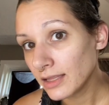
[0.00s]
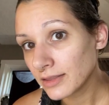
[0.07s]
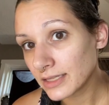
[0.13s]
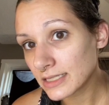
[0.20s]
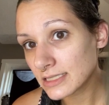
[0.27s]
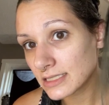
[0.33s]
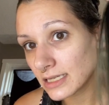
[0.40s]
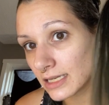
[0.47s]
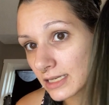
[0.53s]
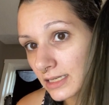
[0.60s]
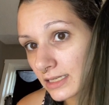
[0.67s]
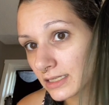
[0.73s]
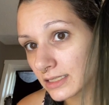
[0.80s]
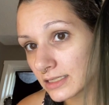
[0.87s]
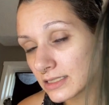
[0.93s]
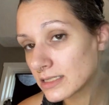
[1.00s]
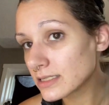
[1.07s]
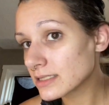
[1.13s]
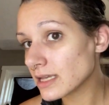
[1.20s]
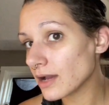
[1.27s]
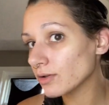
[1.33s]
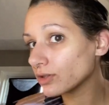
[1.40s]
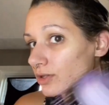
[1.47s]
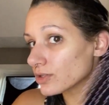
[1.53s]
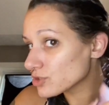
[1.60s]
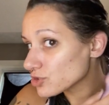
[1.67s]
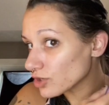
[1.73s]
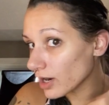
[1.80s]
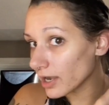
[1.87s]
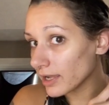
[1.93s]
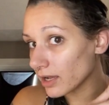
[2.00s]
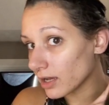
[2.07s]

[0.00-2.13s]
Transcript: this is how it looks dry.